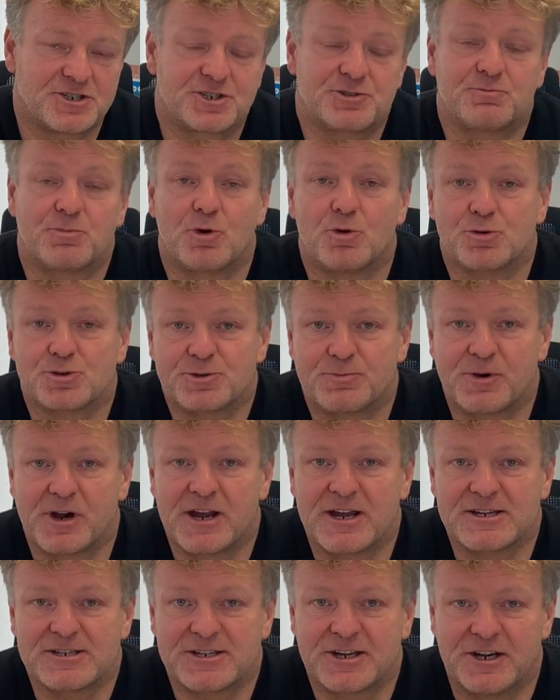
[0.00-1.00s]
sports
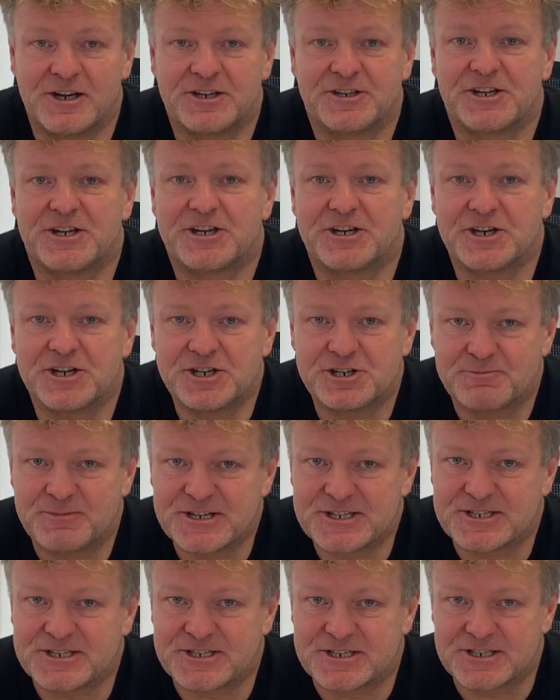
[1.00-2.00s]
brands, and indeed niche
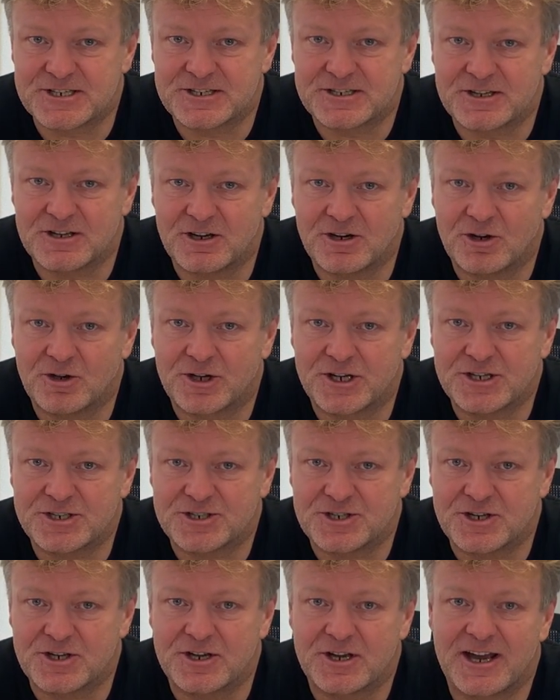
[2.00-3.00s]
businesses that are looking
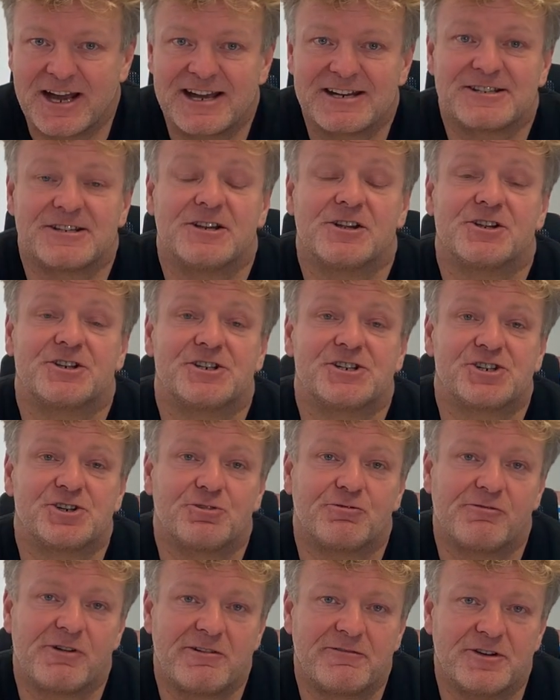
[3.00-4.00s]
to add an
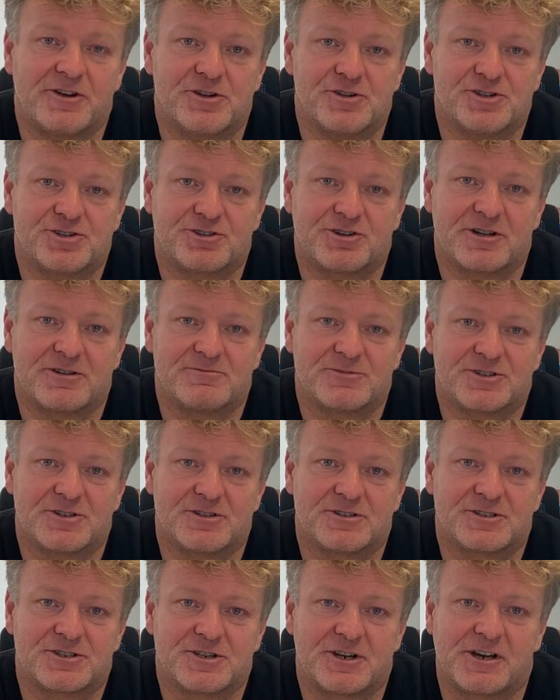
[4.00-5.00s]
additional revenue stream
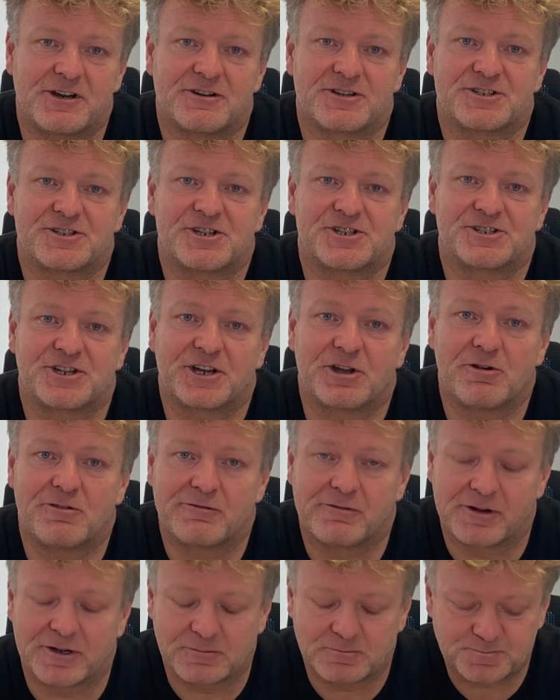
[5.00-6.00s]
to their existing
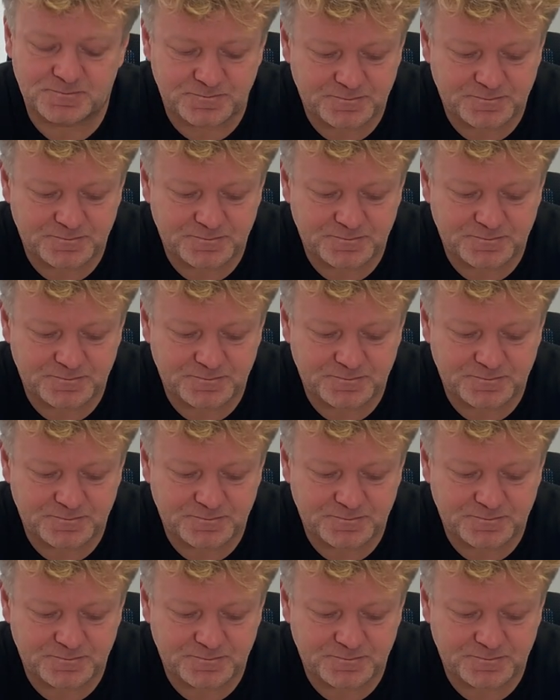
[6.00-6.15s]
offering.